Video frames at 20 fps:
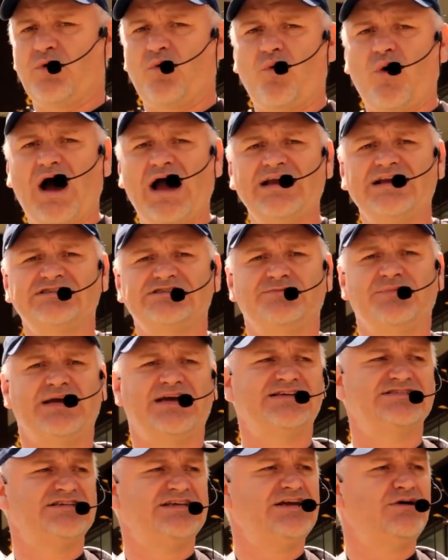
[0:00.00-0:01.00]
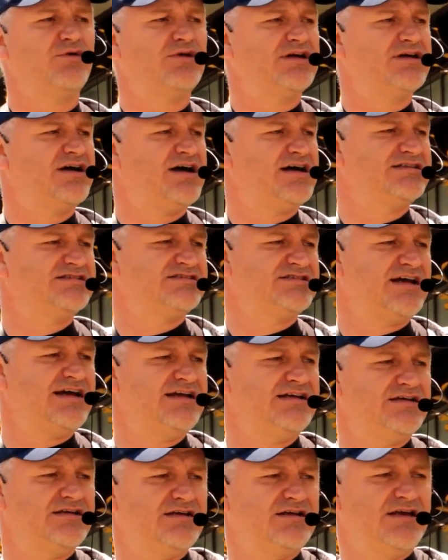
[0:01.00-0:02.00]
So why does it make us equal in God's
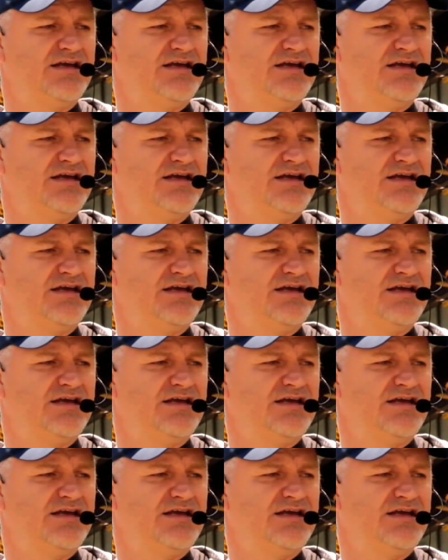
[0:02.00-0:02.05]
sight?